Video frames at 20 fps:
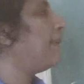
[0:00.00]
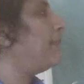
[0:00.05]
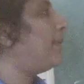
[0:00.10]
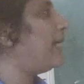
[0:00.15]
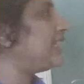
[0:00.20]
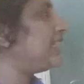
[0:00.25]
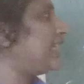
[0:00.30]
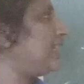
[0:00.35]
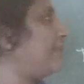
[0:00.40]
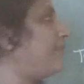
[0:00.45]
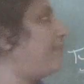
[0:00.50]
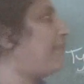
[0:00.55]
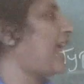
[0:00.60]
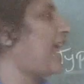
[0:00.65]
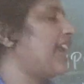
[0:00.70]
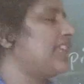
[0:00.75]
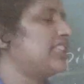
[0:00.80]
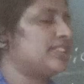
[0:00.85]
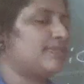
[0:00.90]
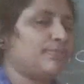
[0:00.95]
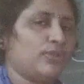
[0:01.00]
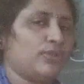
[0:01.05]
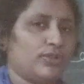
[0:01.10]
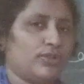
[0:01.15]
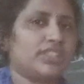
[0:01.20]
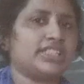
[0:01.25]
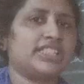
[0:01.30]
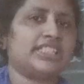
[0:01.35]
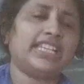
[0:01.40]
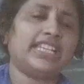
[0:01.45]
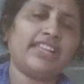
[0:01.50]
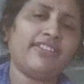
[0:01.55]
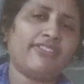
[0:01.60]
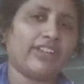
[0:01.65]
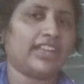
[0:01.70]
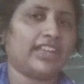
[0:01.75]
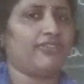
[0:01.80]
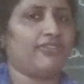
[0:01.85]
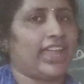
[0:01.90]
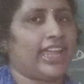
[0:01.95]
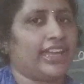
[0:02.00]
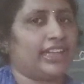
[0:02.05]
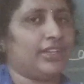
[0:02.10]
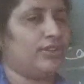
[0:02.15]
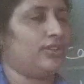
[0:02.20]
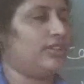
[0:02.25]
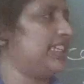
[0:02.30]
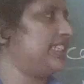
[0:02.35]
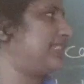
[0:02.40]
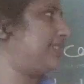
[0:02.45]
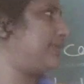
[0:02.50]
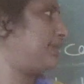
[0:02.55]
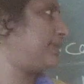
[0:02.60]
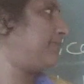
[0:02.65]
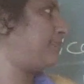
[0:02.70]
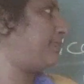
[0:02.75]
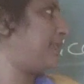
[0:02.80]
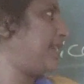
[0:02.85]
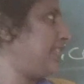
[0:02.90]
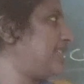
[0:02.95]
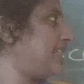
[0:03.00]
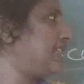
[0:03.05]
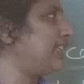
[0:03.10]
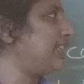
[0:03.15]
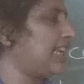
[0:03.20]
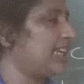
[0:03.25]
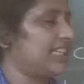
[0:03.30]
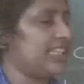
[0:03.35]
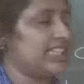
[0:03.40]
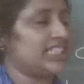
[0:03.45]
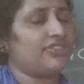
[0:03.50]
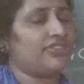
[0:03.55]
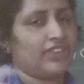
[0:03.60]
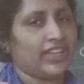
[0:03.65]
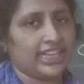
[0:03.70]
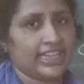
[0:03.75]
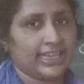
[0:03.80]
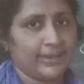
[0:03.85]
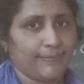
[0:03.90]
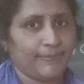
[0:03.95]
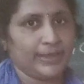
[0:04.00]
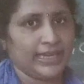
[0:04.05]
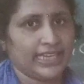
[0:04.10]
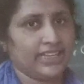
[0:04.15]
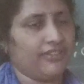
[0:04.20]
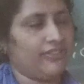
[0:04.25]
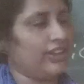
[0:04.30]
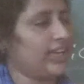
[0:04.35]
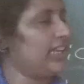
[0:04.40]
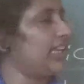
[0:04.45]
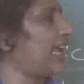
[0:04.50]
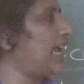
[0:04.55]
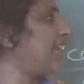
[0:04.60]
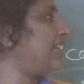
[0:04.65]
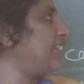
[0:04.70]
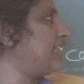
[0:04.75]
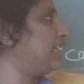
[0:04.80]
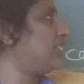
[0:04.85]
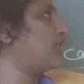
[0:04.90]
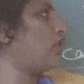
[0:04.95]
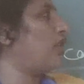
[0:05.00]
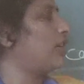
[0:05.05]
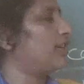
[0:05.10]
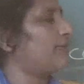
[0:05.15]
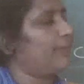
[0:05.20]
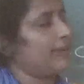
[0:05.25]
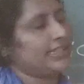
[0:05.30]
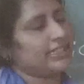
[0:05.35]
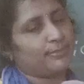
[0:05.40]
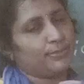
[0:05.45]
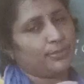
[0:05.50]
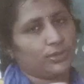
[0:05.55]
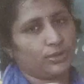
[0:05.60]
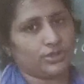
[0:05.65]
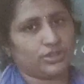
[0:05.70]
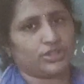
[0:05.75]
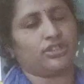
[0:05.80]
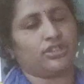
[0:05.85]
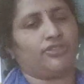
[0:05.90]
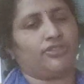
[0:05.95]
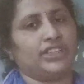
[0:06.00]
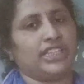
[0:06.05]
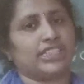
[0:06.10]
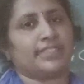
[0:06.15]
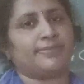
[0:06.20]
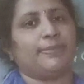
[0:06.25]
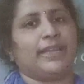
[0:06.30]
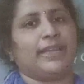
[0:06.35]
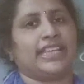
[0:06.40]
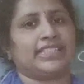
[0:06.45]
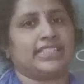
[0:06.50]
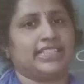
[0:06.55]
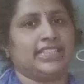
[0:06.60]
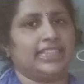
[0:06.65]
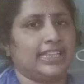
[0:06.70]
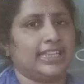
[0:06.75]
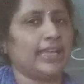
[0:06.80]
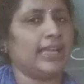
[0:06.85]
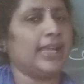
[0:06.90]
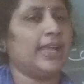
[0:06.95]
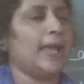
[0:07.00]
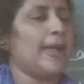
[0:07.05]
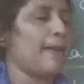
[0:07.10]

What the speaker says: But in plants mostly one vacuole is present, that is very big one, and it occupies most of the space in the